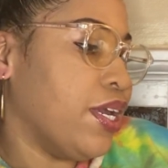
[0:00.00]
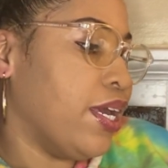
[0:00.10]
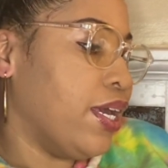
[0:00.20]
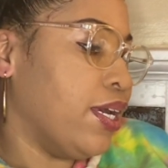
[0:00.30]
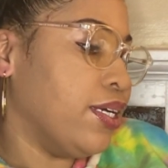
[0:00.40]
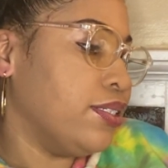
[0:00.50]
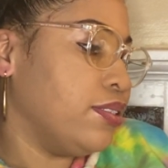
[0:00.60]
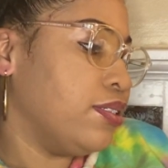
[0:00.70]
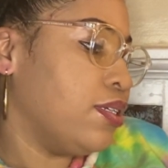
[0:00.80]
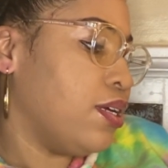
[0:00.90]

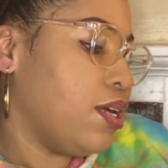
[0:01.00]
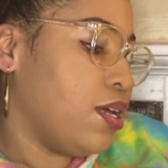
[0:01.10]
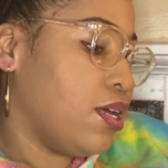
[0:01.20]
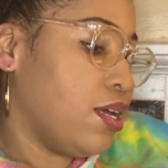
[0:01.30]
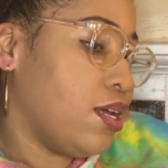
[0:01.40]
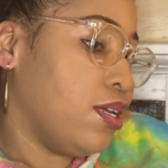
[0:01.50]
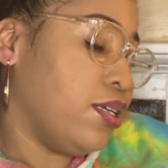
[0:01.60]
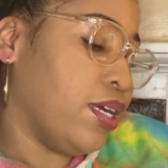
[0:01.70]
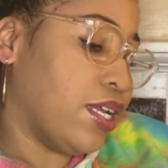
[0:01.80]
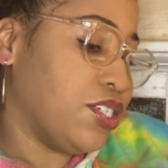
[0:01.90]
and
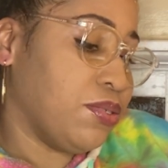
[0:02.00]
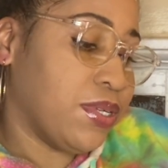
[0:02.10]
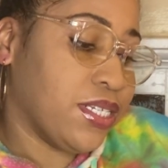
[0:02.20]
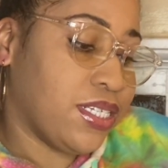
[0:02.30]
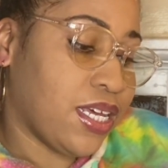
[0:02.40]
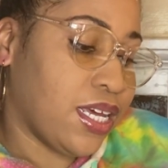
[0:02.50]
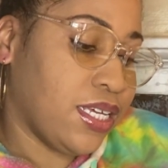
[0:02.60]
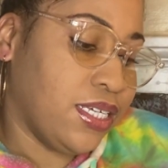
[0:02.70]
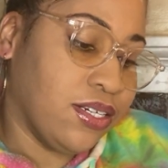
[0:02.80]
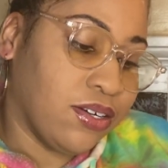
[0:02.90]
yeah, I just want to say,
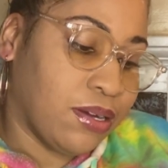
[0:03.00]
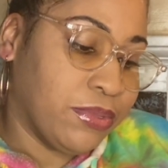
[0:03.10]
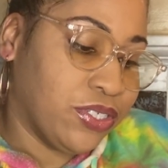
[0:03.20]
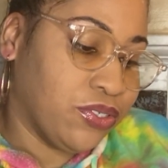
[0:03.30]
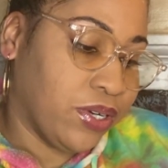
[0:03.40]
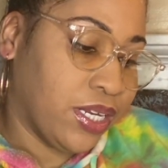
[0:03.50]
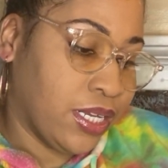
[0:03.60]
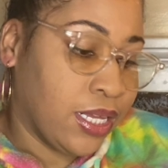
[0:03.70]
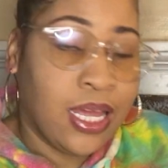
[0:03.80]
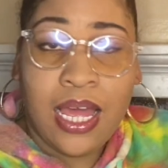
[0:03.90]
you know, I'm enjoying
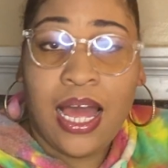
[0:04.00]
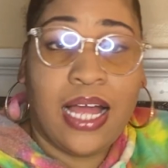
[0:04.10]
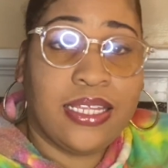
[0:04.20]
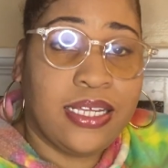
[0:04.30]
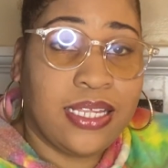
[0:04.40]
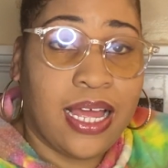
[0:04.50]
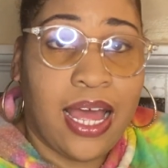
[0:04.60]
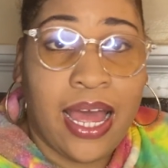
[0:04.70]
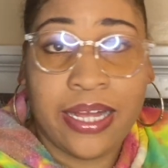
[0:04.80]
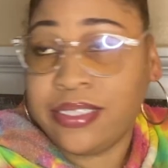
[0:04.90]
it. I think
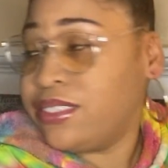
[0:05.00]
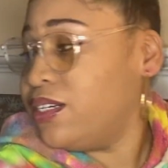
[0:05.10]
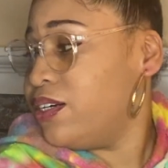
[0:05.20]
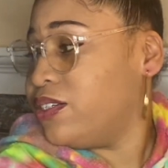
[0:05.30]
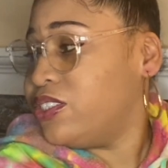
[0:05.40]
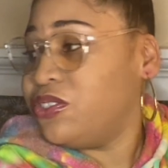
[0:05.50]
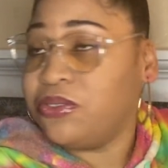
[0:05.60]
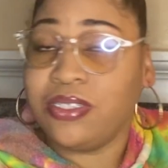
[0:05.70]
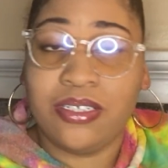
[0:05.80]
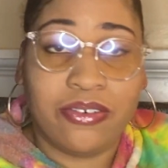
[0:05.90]
the actor is
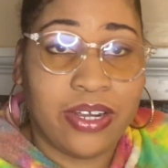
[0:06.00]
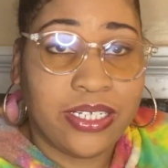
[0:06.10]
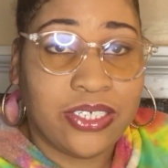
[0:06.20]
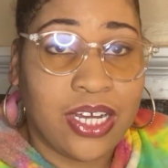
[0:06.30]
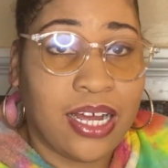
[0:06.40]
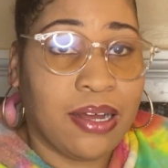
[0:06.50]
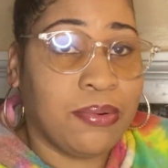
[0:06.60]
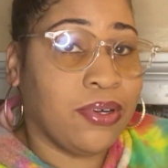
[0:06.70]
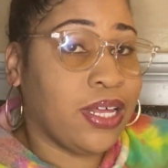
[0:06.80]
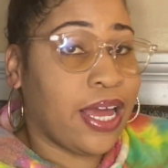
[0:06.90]
doing a great
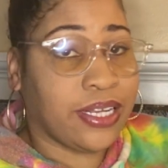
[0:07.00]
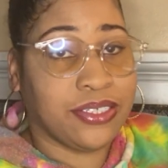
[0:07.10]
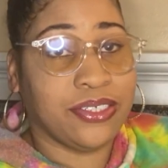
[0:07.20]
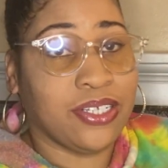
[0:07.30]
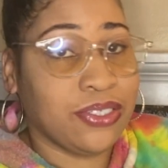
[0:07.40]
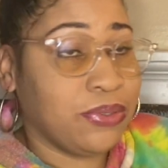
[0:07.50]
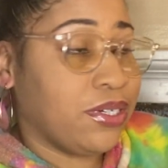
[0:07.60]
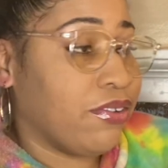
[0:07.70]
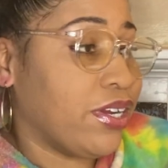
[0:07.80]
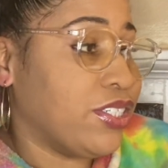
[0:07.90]
job. All the actors are
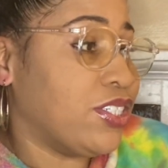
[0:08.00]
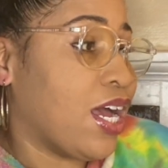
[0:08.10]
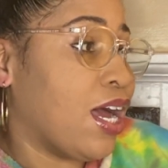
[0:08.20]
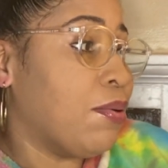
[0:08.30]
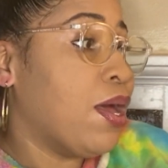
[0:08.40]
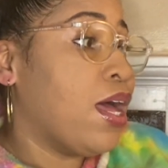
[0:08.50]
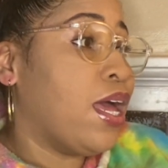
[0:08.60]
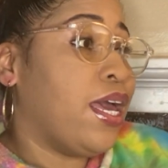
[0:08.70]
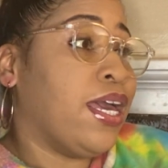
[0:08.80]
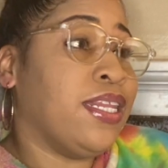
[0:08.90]
doing a great job.
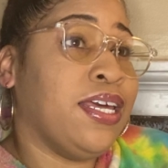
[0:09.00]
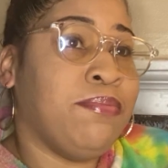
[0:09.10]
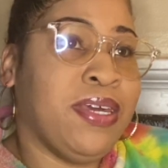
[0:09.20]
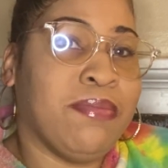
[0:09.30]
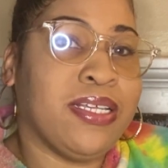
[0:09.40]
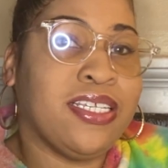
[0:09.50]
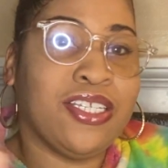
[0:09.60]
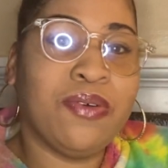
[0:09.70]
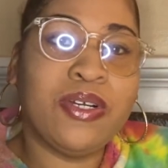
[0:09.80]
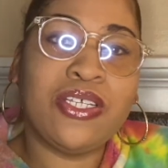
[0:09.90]
And then me and my
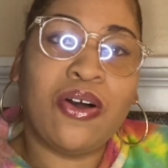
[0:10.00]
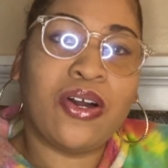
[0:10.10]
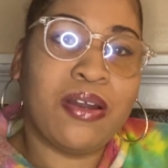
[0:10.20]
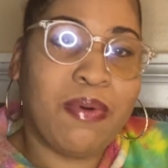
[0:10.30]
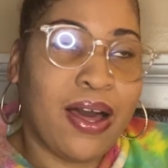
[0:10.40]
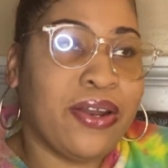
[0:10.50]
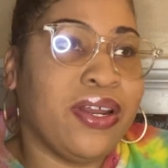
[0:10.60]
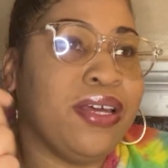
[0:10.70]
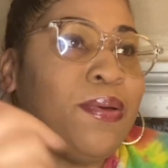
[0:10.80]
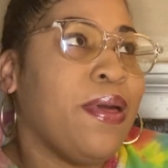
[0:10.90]
sister were talking about
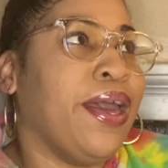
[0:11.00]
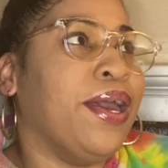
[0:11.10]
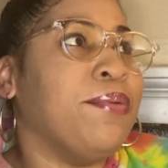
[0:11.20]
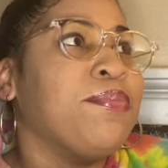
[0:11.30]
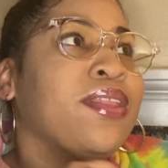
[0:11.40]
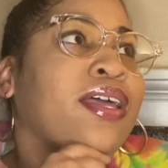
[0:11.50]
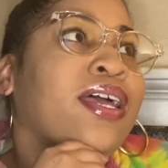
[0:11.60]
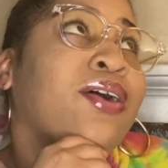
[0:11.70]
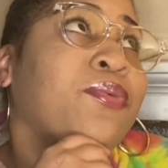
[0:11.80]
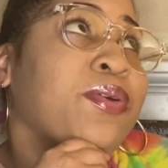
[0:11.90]
it, and
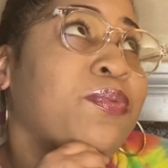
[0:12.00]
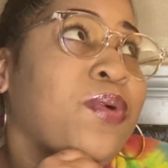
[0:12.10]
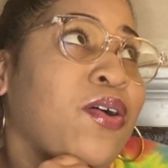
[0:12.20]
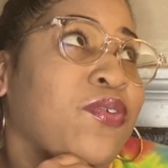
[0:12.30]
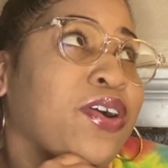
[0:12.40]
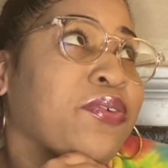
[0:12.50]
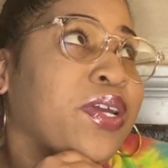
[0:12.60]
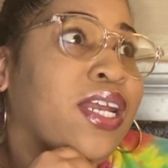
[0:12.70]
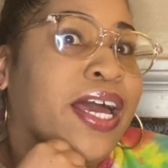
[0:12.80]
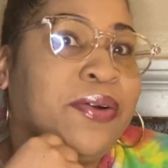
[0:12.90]
we both
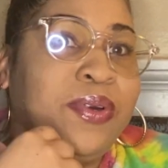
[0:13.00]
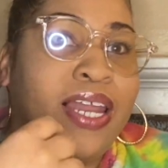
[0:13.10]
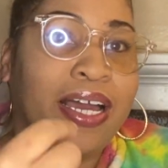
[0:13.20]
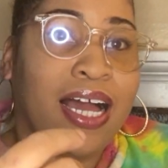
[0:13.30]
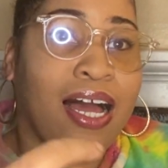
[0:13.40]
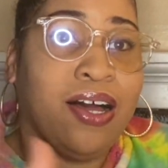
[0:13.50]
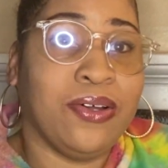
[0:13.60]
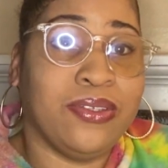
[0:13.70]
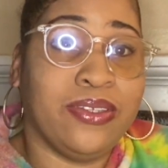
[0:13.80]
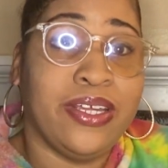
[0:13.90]
agreed, like, we like
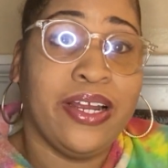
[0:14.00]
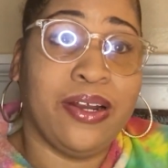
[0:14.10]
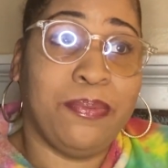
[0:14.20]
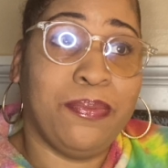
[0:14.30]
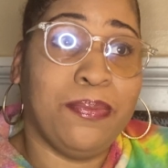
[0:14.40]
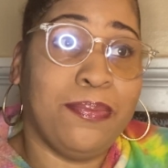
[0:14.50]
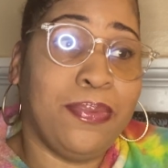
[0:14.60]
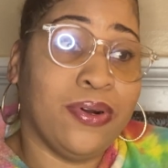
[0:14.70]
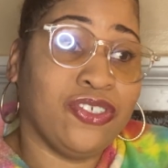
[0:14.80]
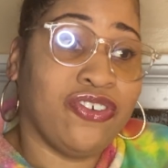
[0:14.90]
how they're
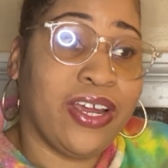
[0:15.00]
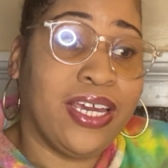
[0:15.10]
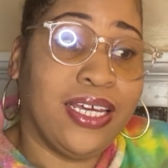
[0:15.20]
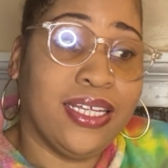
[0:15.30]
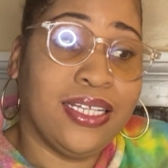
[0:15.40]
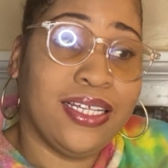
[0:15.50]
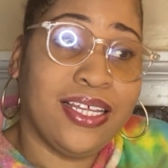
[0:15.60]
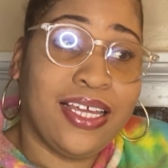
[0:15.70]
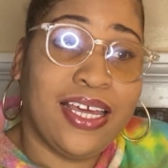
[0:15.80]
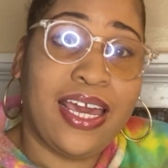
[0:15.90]
portraying
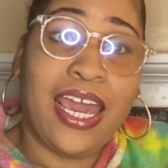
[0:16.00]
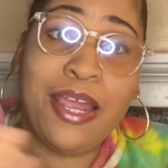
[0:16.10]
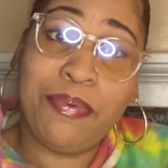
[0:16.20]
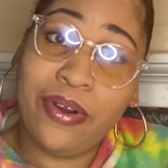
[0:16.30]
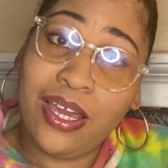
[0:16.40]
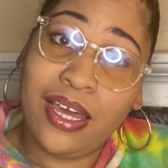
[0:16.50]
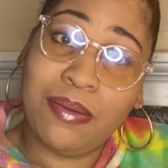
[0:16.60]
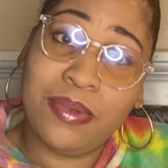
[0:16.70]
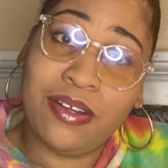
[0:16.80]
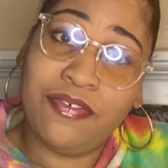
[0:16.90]

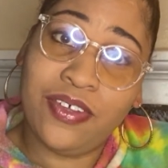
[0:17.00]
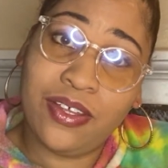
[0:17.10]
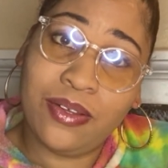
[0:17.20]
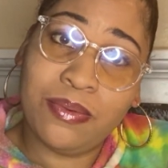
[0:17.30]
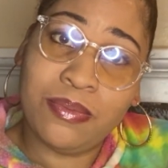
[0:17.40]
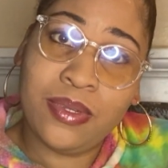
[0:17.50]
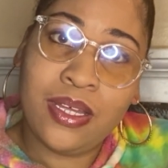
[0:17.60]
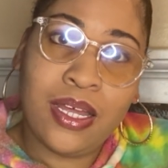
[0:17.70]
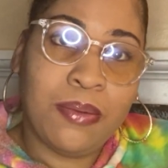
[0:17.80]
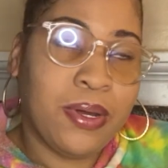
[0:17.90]
Abraham in the film.
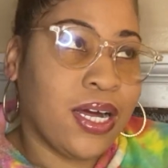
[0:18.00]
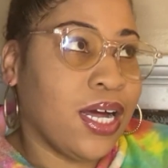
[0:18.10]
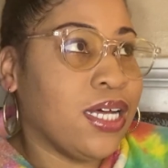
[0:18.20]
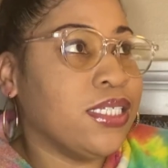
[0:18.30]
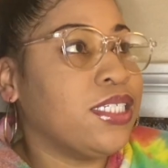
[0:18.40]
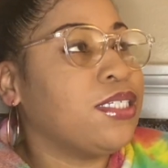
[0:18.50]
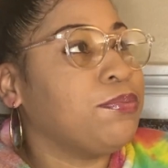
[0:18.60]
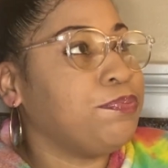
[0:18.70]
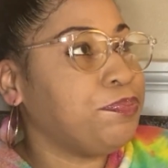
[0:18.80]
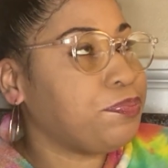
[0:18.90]
Because
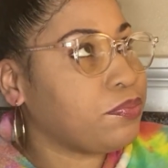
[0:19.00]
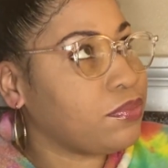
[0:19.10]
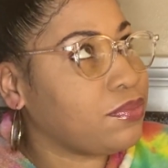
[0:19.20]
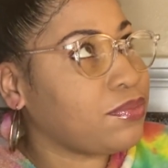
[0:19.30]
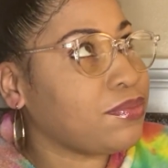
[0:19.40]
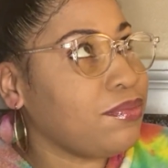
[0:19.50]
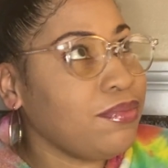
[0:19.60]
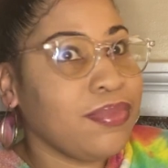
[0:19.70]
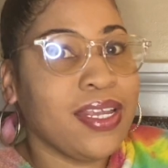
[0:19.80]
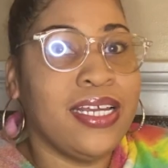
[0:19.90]

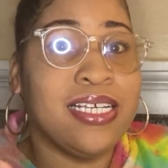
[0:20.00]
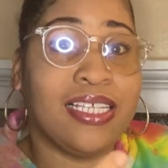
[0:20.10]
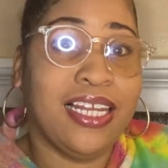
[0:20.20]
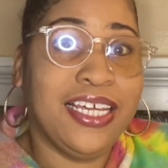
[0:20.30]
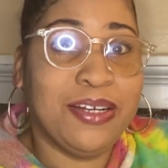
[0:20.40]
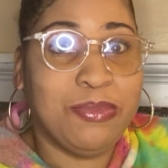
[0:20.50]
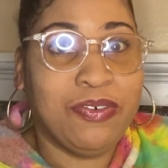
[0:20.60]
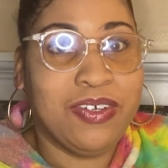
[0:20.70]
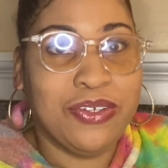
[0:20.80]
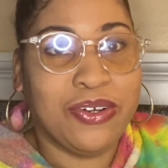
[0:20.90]
in the Selena
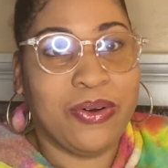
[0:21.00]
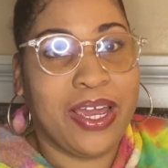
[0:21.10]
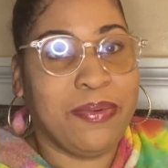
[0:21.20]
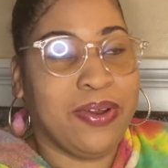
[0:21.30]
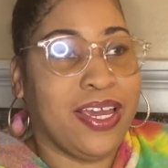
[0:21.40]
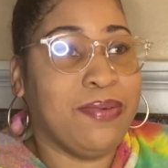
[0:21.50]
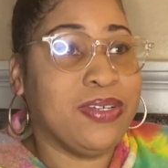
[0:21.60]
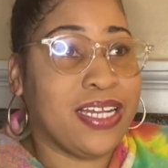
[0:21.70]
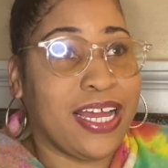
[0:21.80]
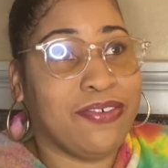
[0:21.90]
movie, you know, Abraham
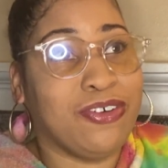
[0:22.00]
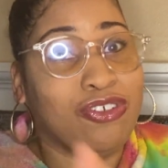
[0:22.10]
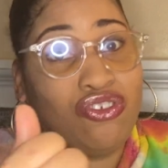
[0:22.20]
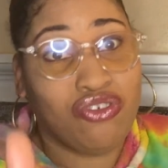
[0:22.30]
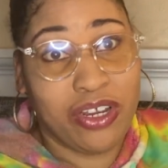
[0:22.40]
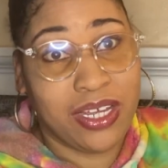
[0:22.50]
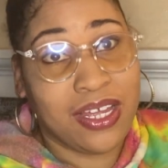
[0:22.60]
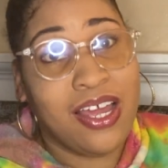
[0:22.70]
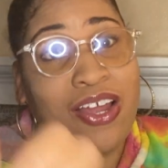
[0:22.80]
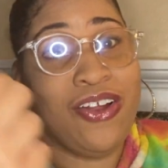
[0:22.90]
was, like, real
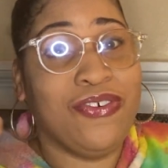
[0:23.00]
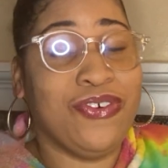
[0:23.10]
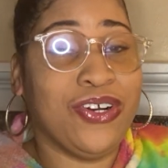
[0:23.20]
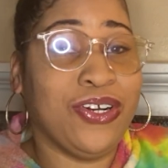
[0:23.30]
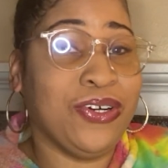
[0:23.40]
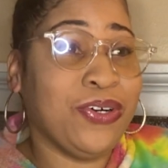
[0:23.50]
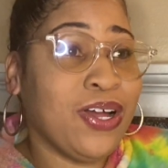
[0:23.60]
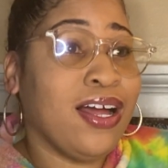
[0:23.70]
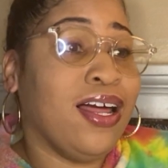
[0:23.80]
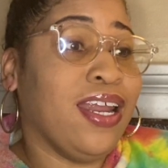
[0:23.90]
strict, real,
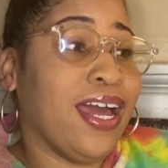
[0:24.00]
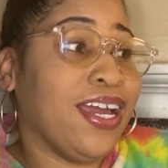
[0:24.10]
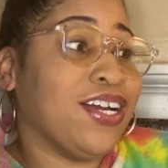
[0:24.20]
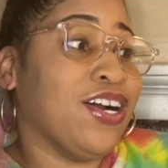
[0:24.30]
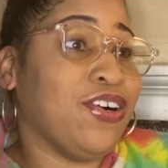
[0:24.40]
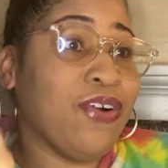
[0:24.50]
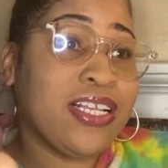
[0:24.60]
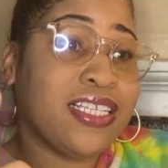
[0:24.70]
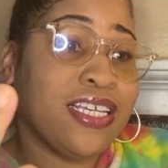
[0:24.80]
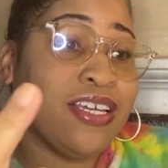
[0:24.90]
like,
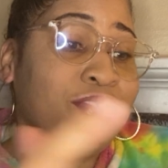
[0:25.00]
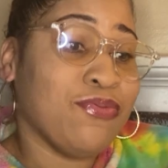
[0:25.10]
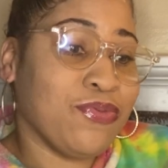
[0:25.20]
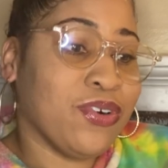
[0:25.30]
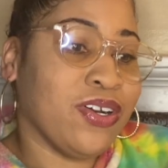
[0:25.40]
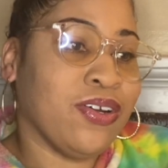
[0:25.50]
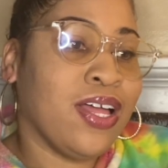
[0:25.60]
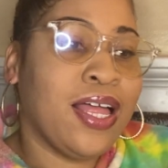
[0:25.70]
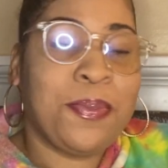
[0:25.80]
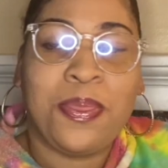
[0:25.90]
aggressive, real.